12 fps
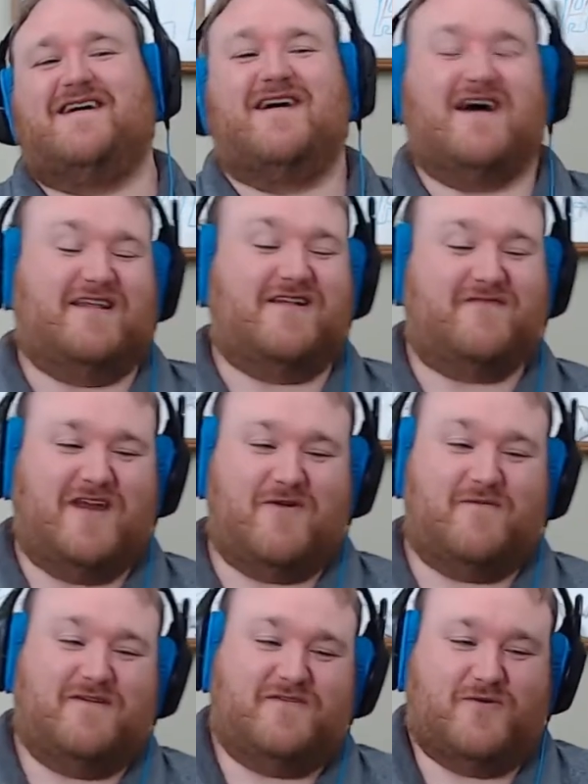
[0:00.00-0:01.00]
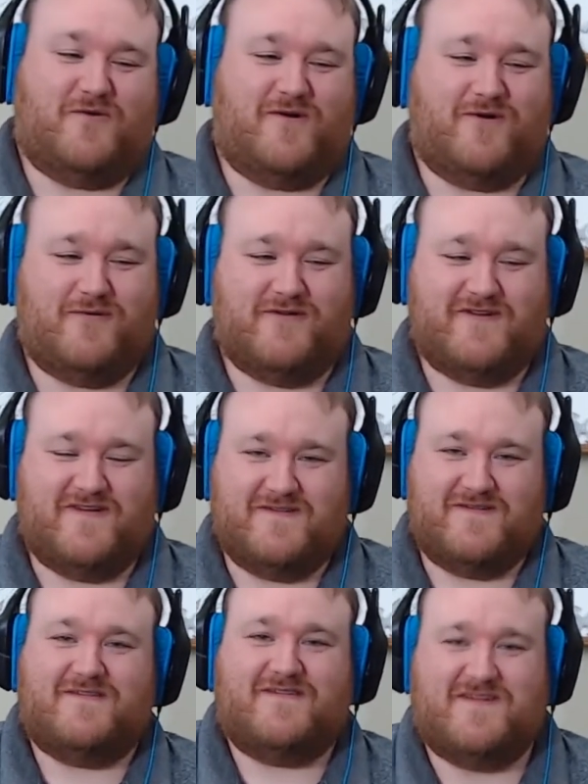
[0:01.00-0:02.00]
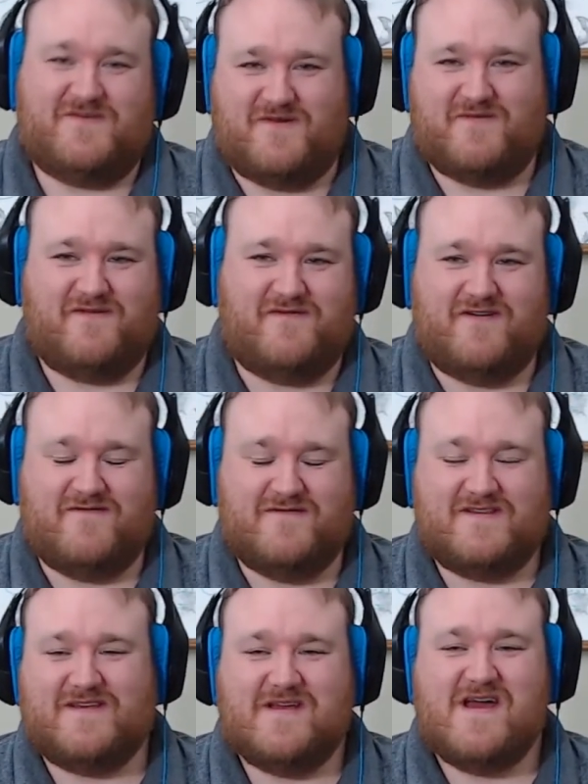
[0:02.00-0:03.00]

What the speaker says: I love Guillermo del Toro, I really do. He's one of my favorites.